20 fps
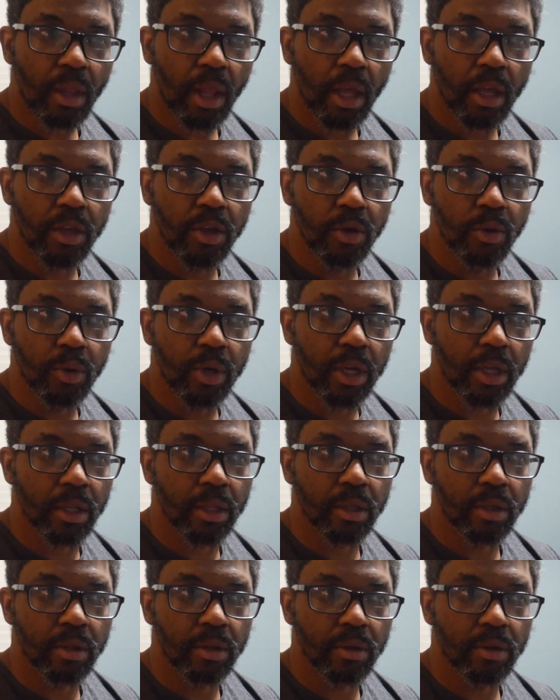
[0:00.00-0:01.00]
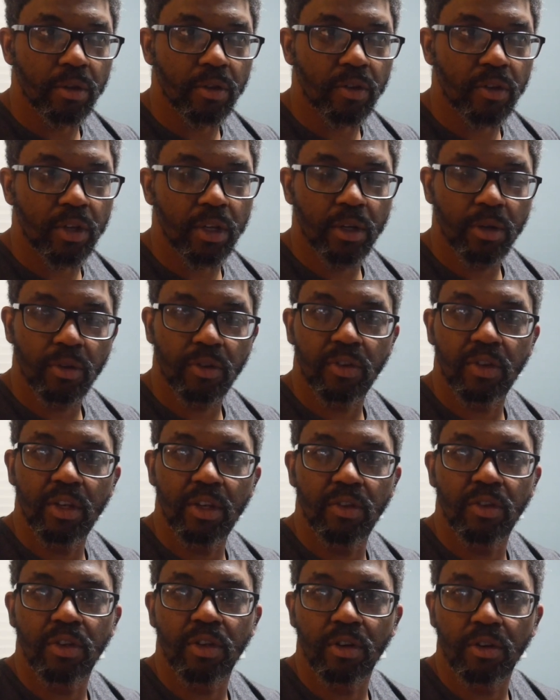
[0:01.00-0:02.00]
you can still
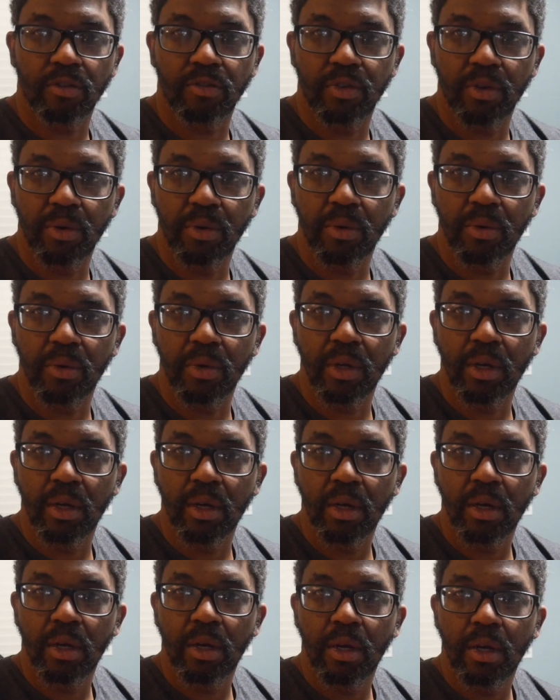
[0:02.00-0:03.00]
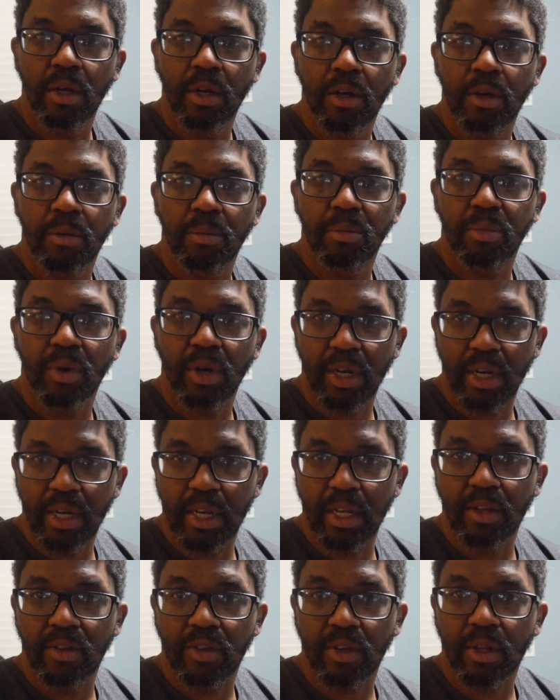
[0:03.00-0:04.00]
season your food pretty
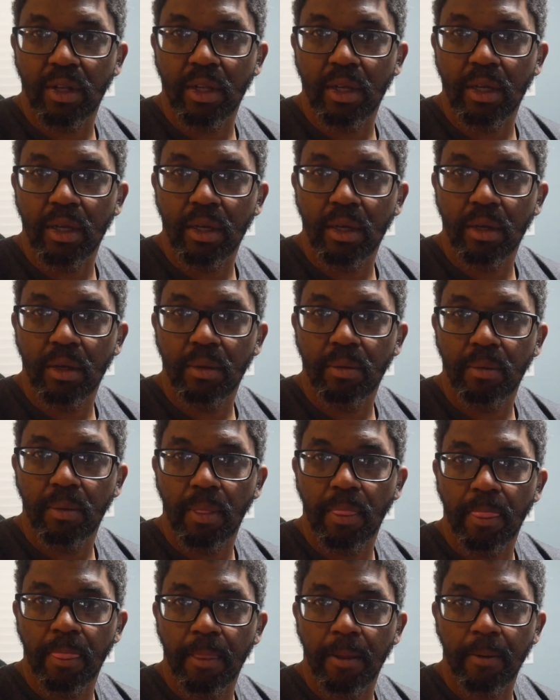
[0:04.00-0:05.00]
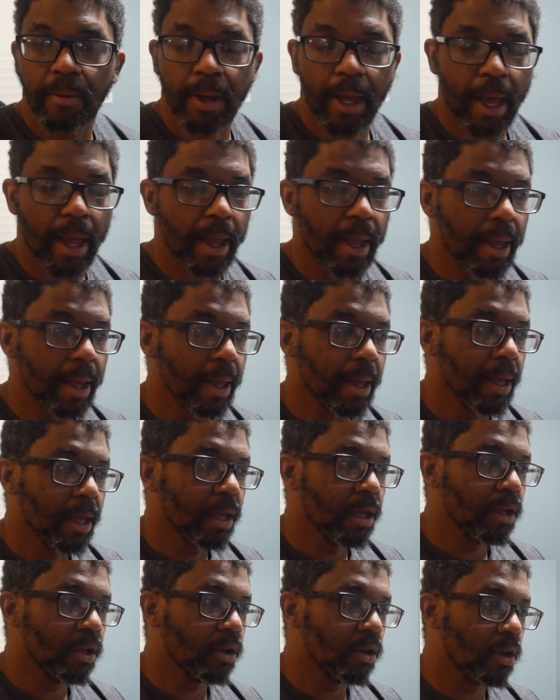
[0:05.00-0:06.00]
decently. Okay,
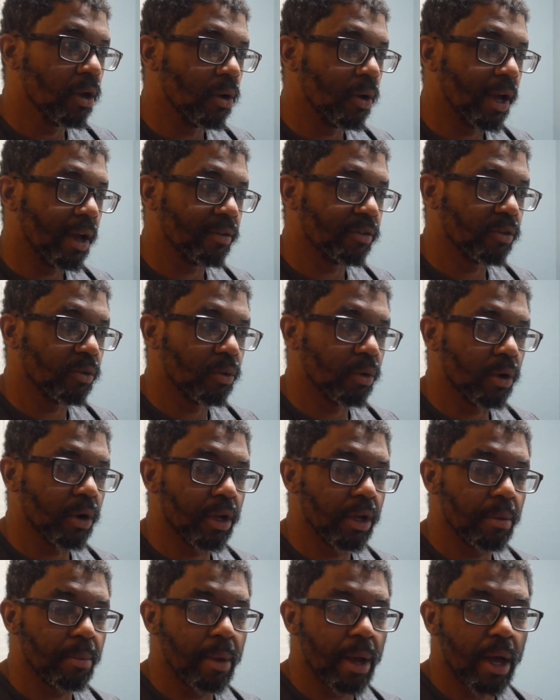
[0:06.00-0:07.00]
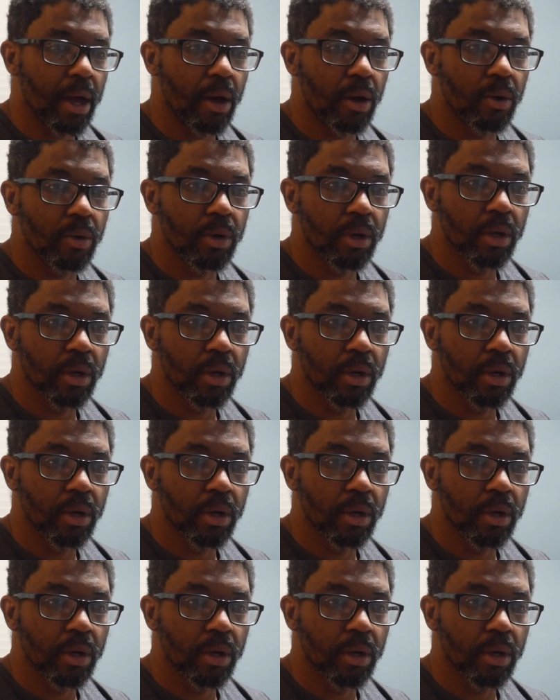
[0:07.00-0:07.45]
you don't have to worry about